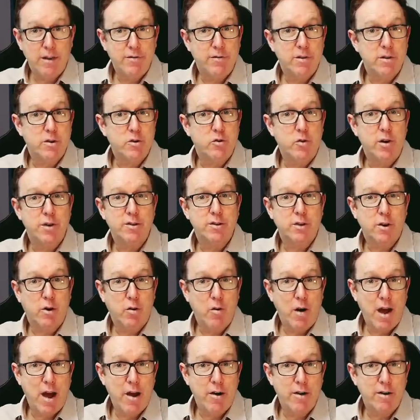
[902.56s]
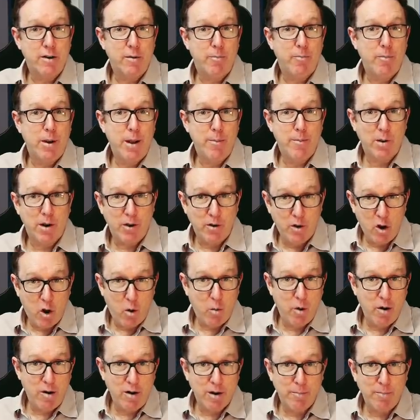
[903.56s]
if the streets are crowded and people are
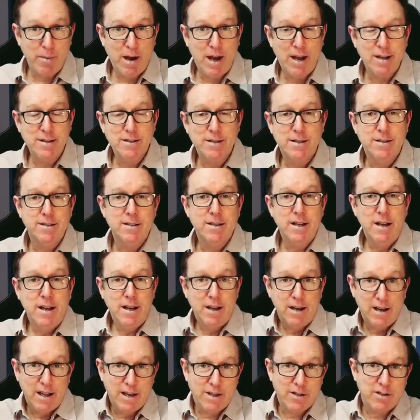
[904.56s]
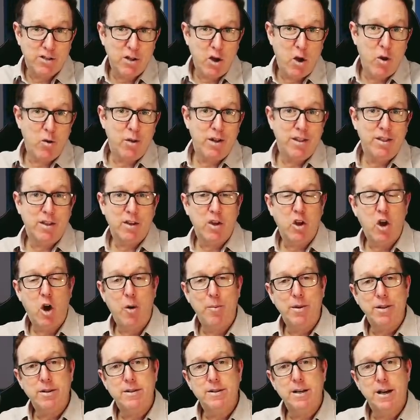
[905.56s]
not wearing masks. Let us know in the
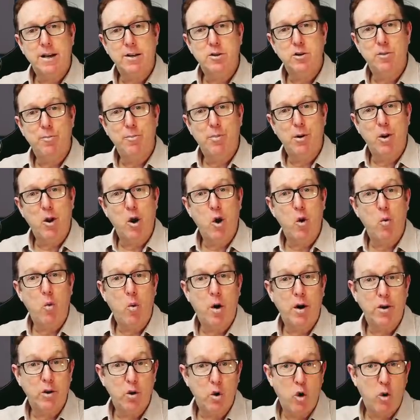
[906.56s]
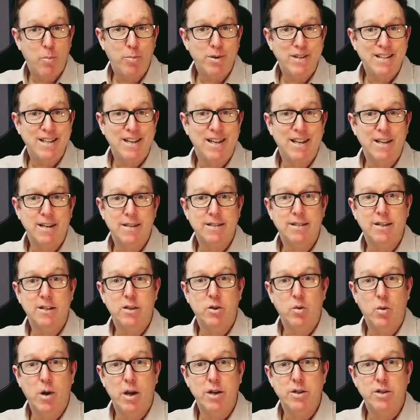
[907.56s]
comment section below what your particular
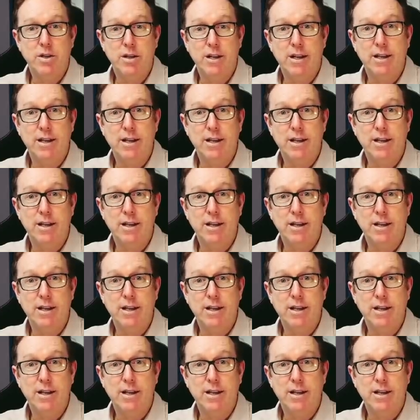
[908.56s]
situation